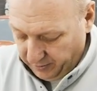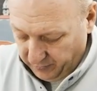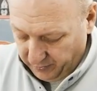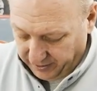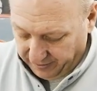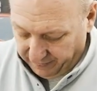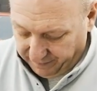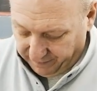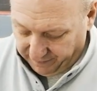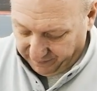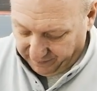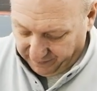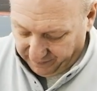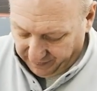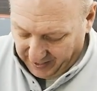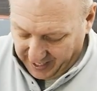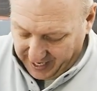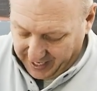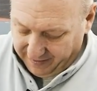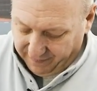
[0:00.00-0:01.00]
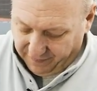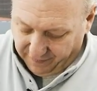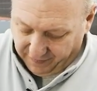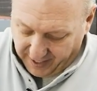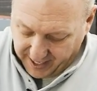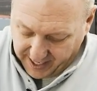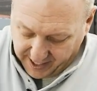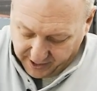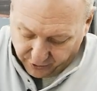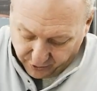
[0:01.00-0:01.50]
with the flat
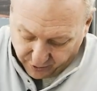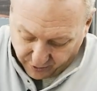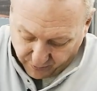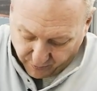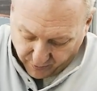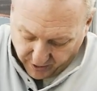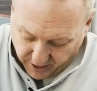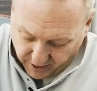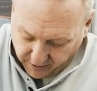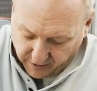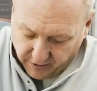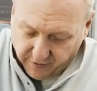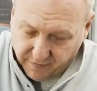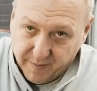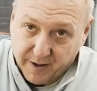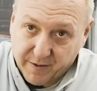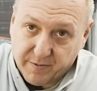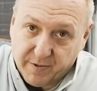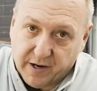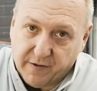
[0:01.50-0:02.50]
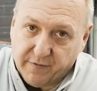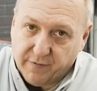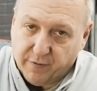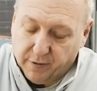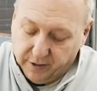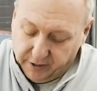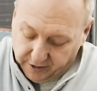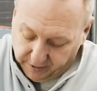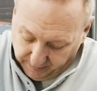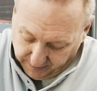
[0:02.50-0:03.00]
flange or the rear of my
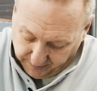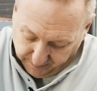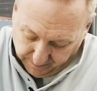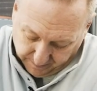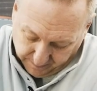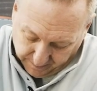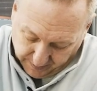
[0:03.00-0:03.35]
reinforcement.